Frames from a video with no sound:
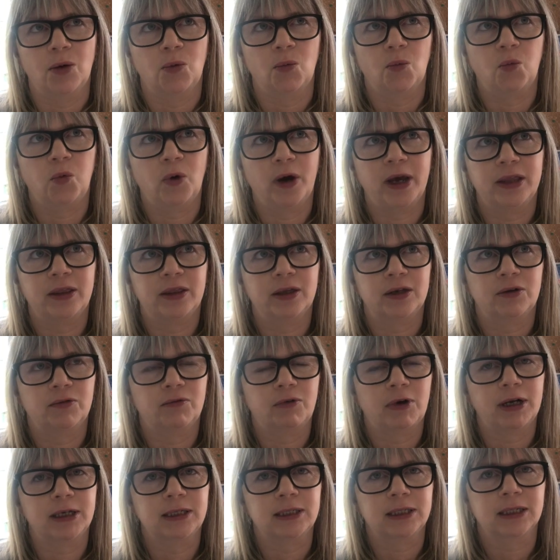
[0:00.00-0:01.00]
way that a
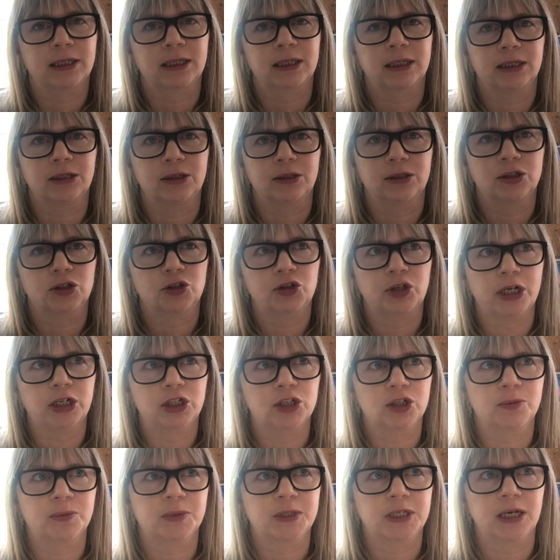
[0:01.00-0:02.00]
writer can
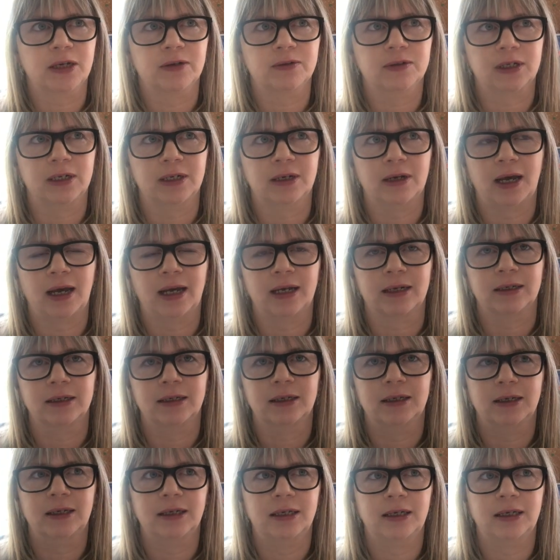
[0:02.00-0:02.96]
stretch themselves and